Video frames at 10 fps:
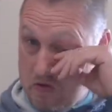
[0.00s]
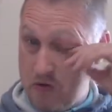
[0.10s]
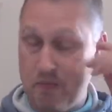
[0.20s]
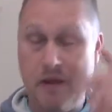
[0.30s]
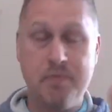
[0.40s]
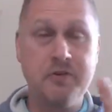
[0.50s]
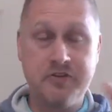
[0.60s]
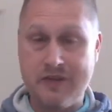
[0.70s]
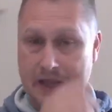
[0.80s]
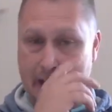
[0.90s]
Do people
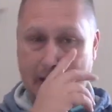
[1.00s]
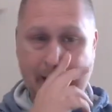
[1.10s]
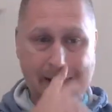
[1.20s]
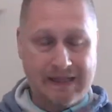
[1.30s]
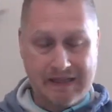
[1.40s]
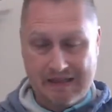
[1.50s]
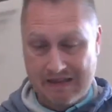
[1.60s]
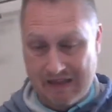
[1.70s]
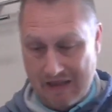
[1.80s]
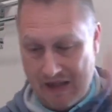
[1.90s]
see
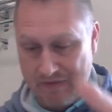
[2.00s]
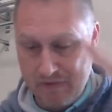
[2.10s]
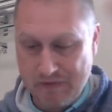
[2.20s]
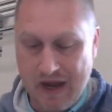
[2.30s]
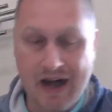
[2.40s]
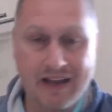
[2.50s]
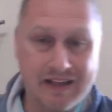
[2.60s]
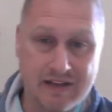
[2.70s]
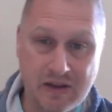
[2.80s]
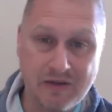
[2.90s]
the love of God
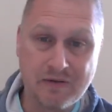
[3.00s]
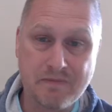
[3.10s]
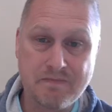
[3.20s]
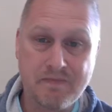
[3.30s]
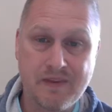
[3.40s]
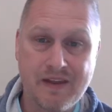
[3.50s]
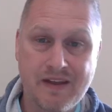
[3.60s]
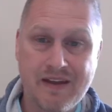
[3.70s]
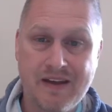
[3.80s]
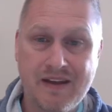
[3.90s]
in you?
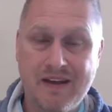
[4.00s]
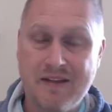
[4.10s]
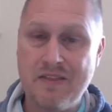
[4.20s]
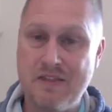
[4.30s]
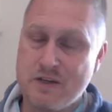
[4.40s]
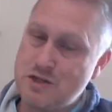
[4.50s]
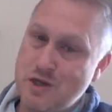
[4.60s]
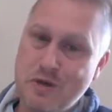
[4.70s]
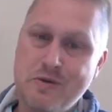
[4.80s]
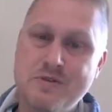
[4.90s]
The
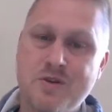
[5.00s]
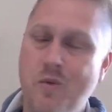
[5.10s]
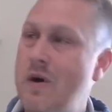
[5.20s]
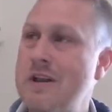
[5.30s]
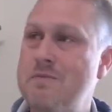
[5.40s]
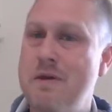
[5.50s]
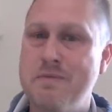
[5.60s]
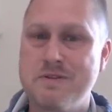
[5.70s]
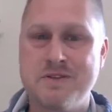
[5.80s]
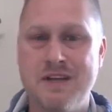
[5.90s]
Jews, what did
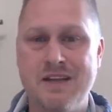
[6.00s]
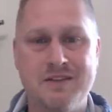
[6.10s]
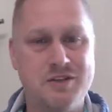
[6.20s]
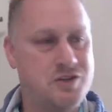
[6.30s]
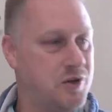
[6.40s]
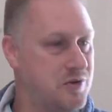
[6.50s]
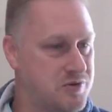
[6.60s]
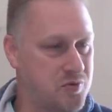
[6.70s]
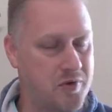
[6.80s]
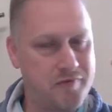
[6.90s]
people see? The
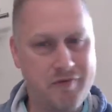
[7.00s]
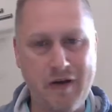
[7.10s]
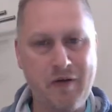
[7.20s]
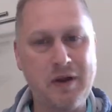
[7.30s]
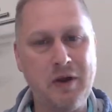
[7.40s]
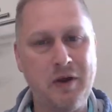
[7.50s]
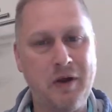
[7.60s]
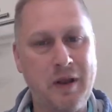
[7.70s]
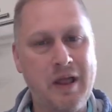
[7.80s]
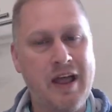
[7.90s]
Jews were very
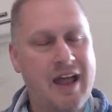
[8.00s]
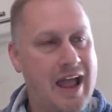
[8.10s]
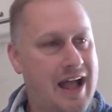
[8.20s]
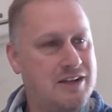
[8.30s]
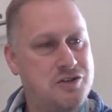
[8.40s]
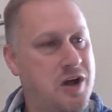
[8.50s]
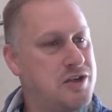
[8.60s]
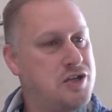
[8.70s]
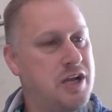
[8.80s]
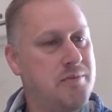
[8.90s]
good at
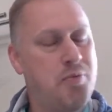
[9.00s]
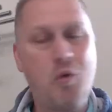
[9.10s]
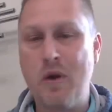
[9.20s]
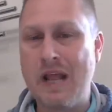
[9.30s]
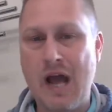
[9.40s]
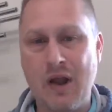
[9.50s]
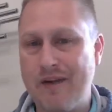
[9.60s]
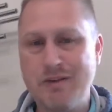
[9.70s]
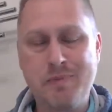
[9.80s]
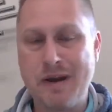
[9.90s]
judging and pointing out
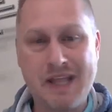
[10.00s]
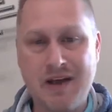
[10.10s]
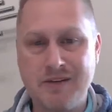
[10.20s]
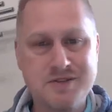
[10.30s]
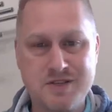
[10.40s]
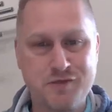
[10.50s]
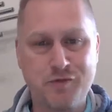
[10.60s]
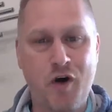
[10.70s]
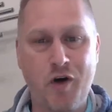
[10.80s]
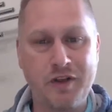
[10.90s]
everybody else's
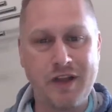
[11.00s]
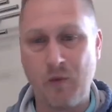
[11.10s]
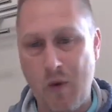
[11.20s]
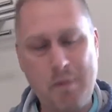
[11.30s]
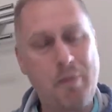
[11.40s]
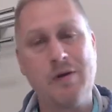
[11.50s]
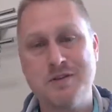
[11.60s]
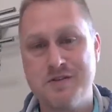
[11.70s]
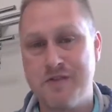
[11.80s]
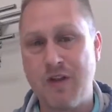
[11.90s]
fault and what
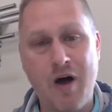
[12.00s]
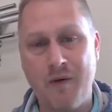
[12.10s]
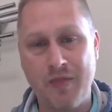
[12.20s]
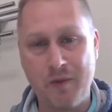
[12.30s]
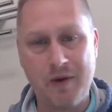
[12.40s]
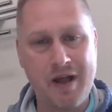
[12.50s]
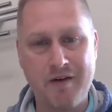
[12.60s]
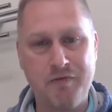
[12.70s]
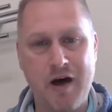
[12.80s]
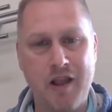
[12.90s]
parts of the law they were
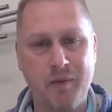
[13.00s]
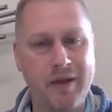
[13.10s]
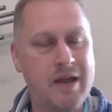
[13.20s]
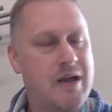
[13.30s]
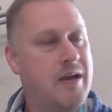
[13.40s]
not following.